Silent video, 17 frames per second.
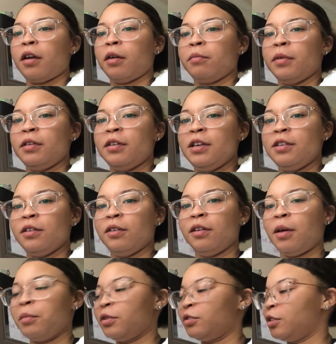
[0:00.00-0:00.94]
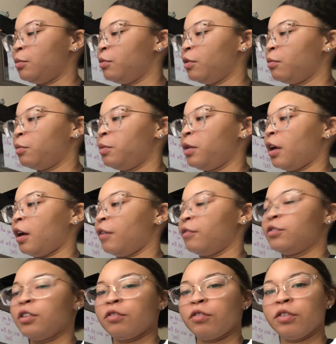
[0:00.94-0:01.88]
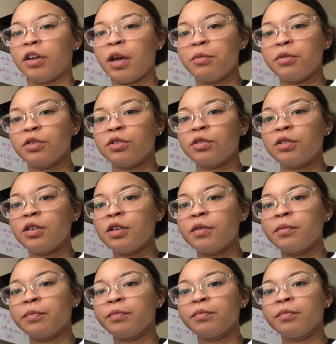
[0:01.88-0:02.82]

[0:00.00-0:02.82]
in detail that much anymore, but we have general chemistry.